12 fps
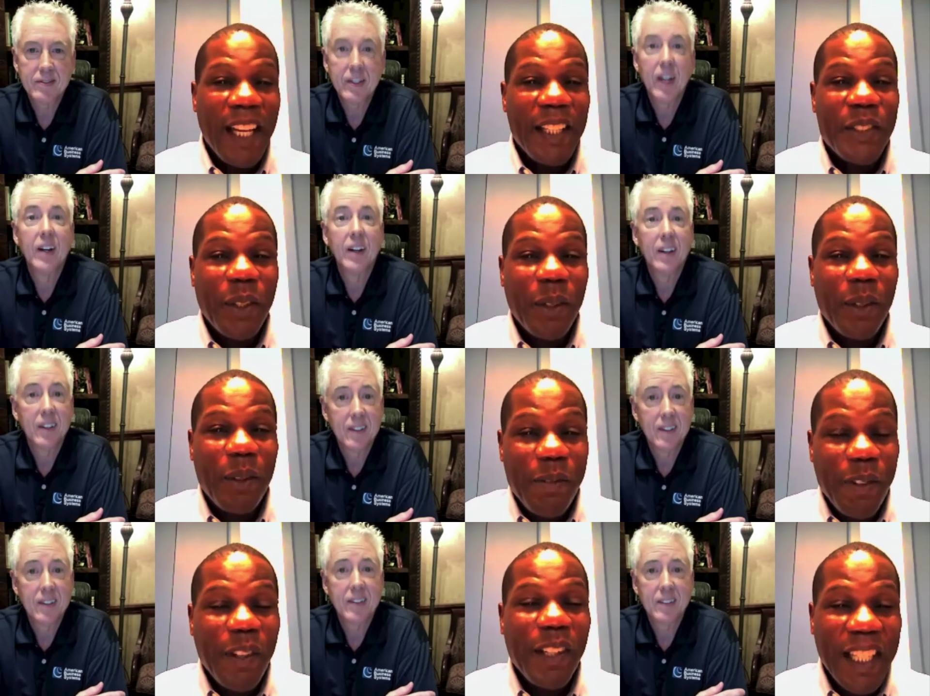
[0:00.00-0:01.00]
Speaker 1: And so the
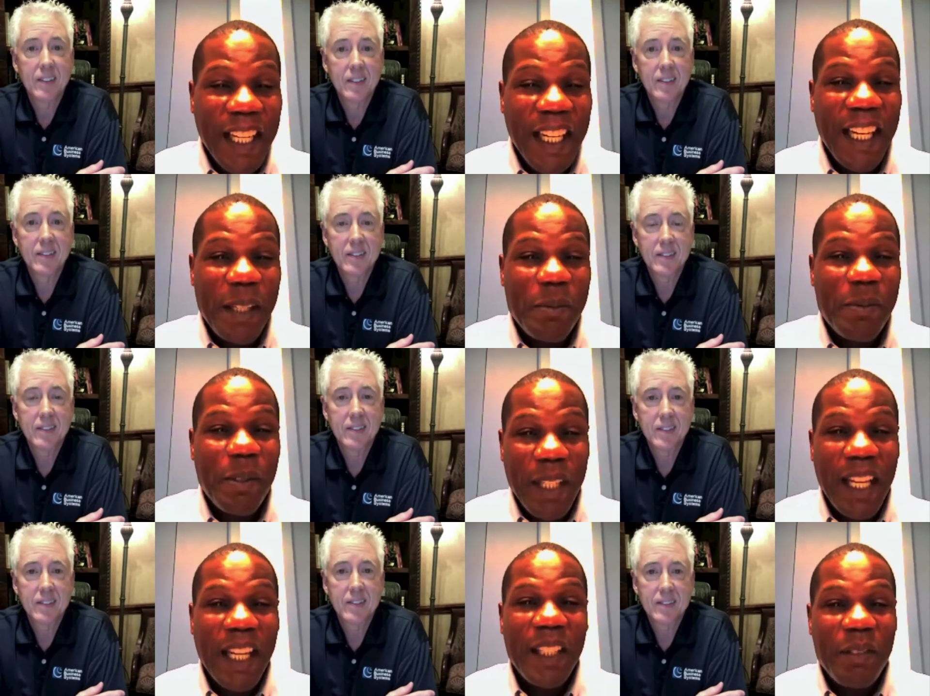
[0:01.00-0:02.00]
referral came from
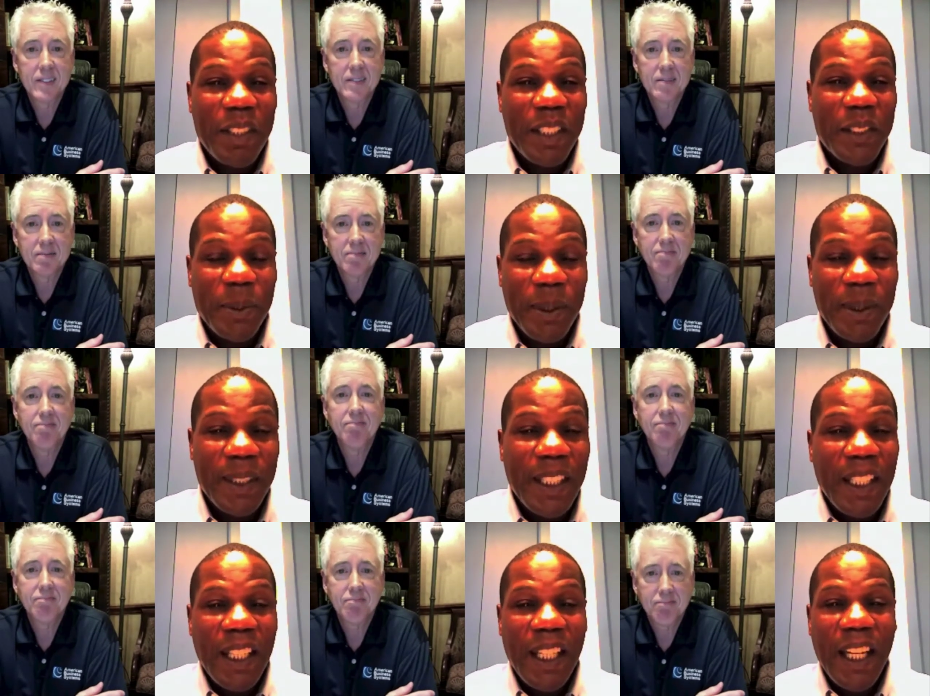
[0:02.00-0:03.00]
that individual.
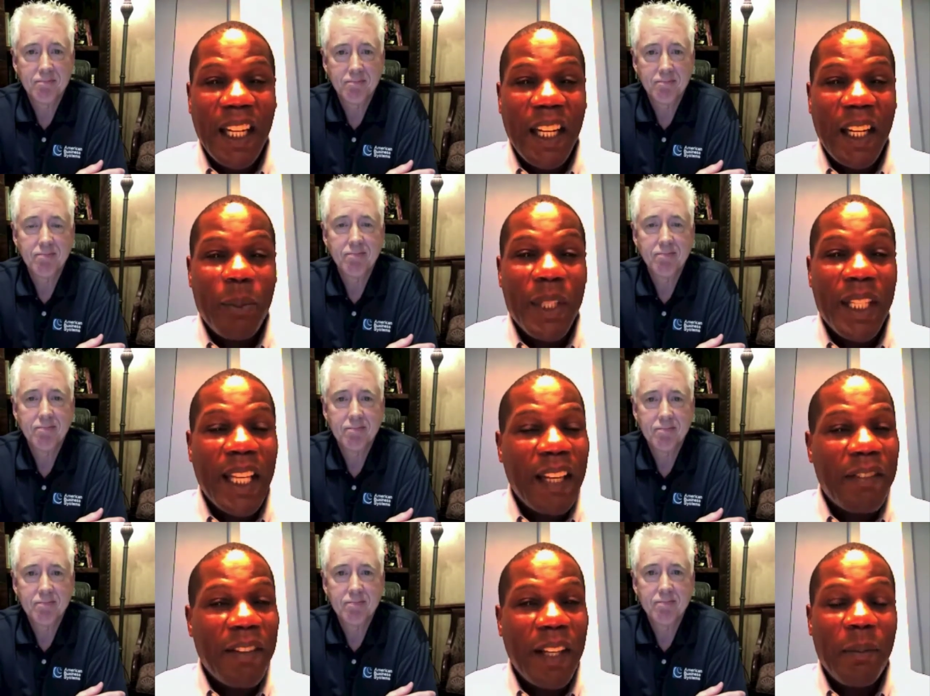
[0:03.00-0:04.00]
We
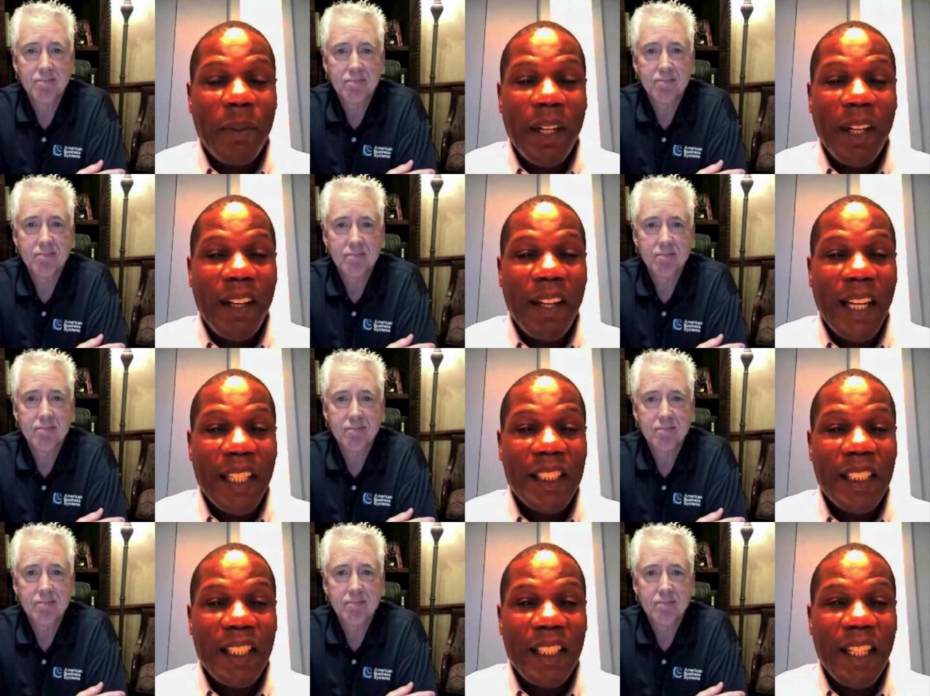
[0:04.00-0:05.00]
gave him,
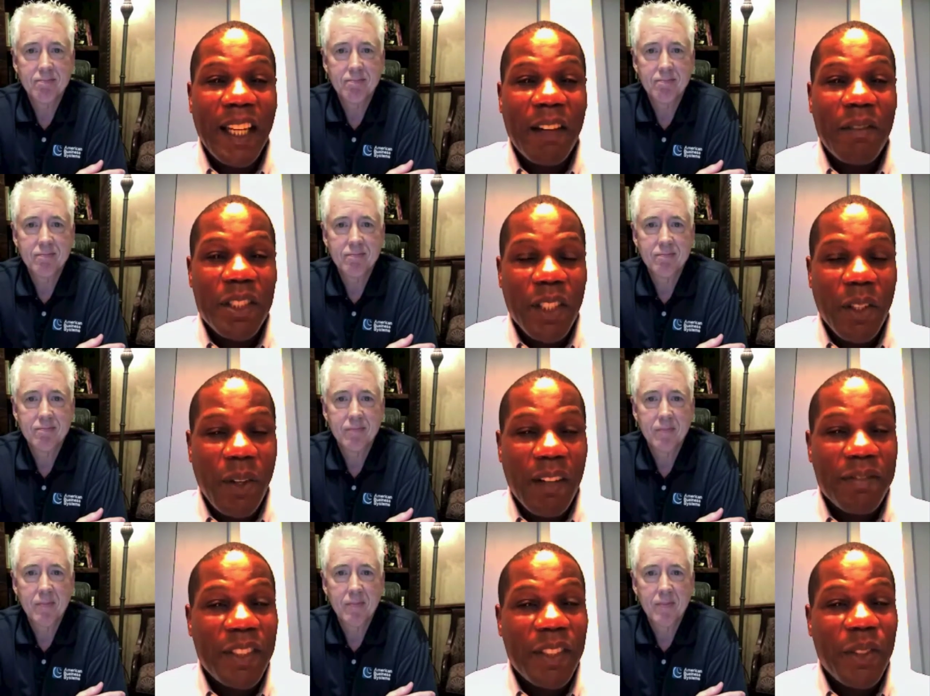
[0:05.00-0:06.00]
actually, every so
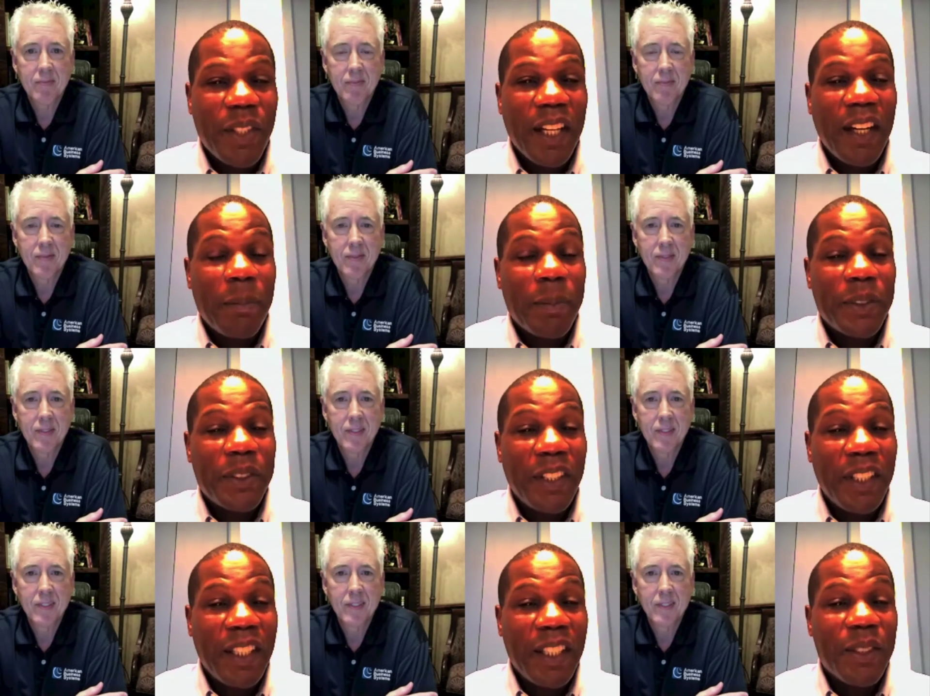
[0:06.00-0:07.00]
often you get an
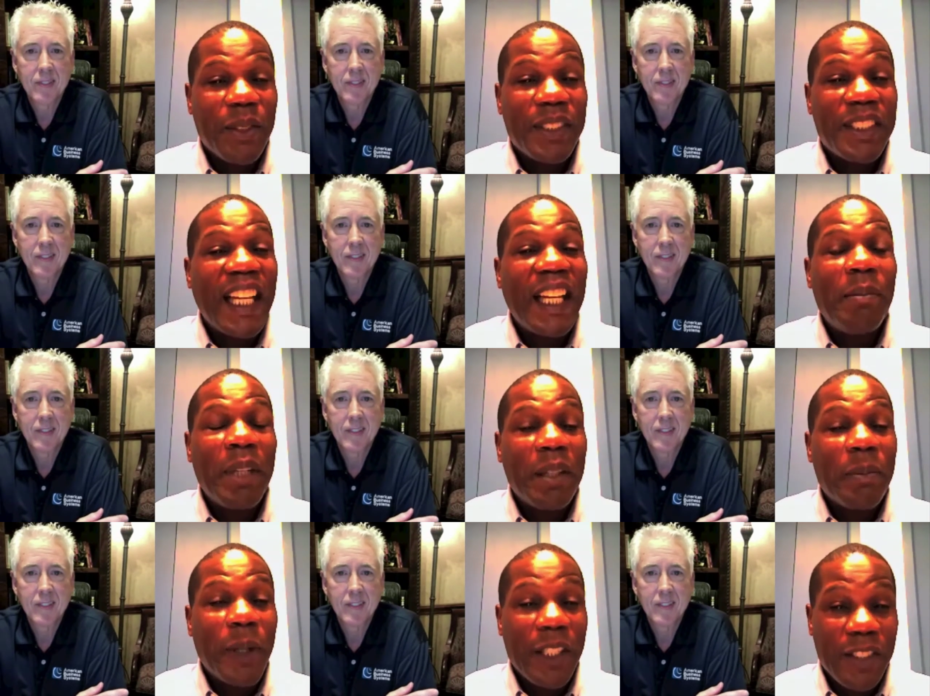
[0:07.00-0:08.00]
opportunity to do a
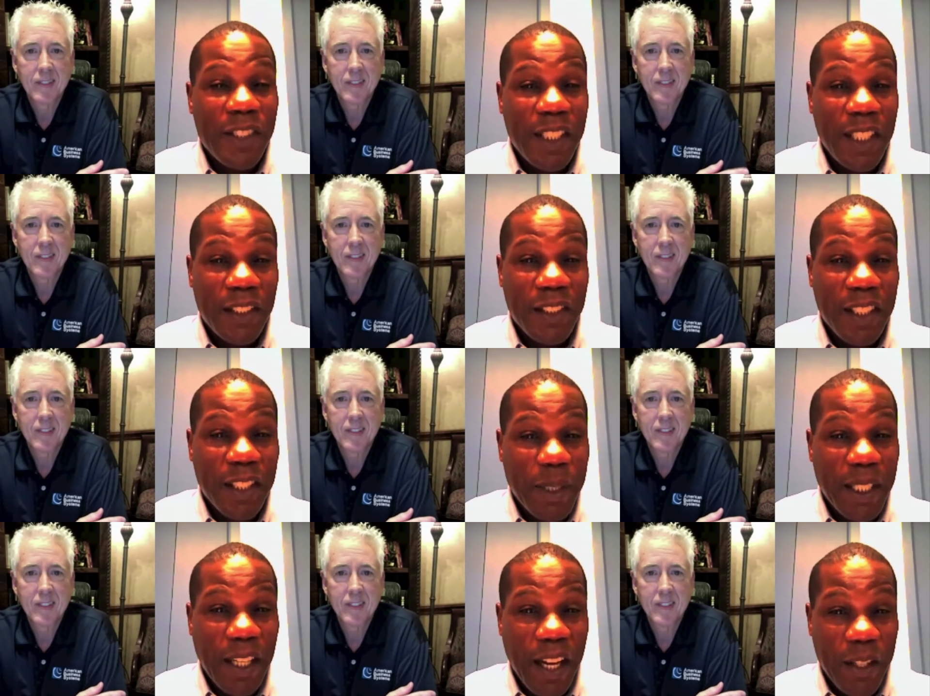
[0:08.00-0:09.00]
10-minute presentation at the
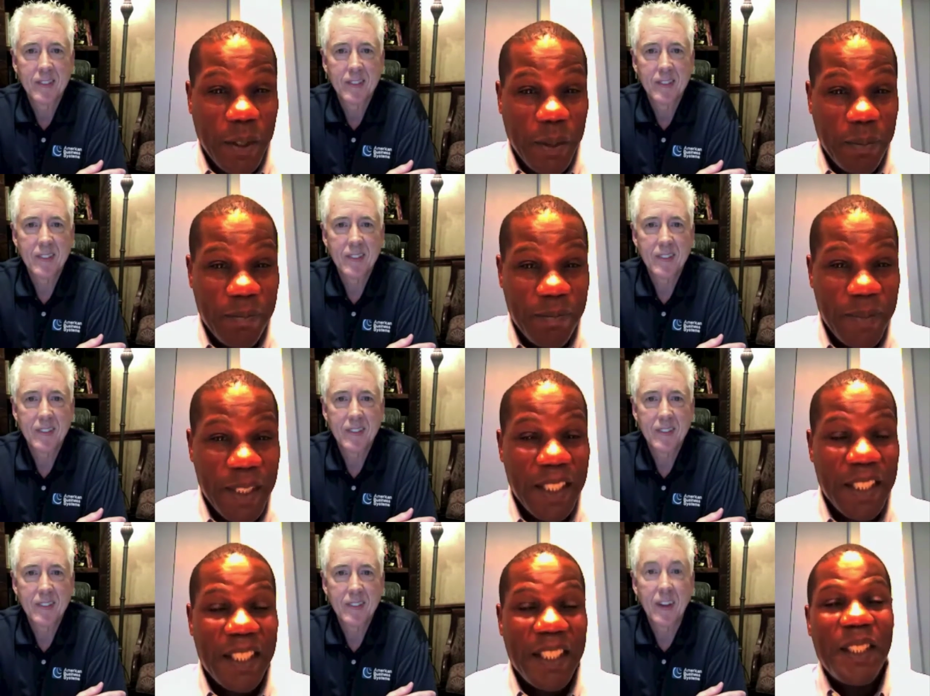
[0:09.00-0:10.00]
BNI group.
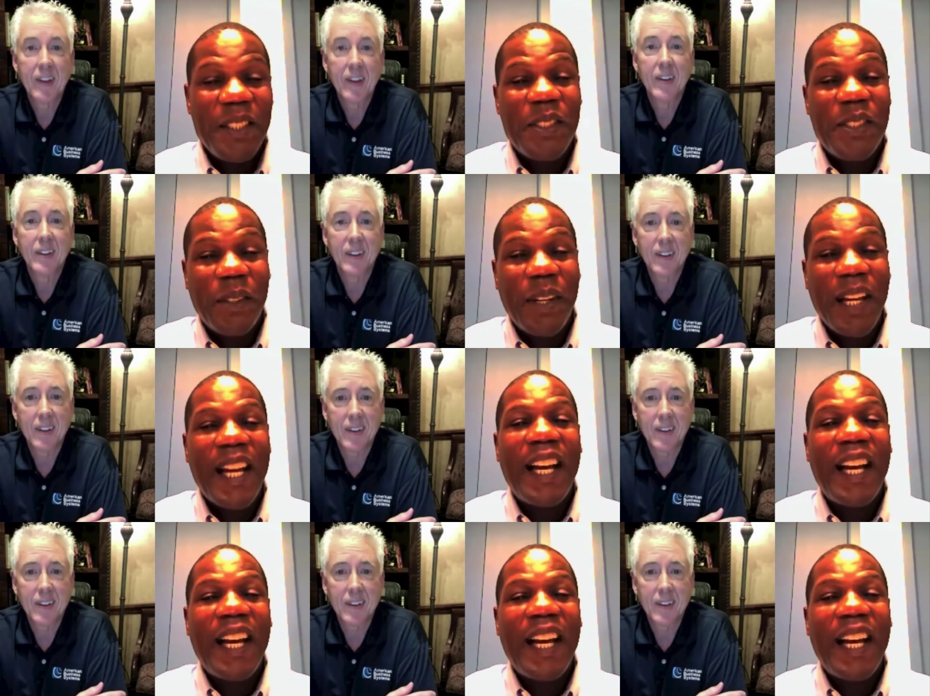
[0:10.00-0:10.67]
So